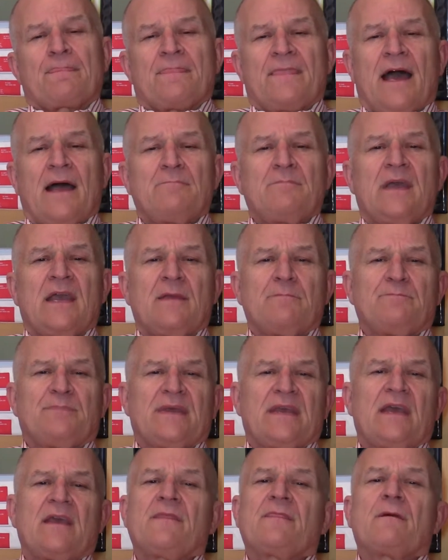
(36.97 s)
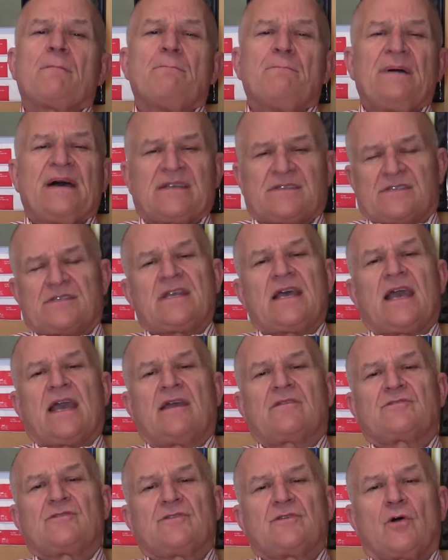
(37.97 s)
that may be the best
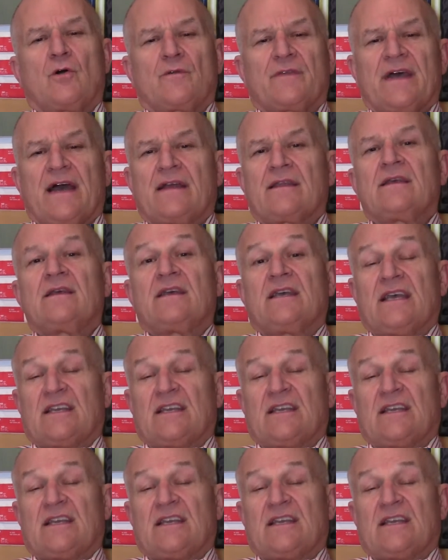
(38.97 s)
day to know that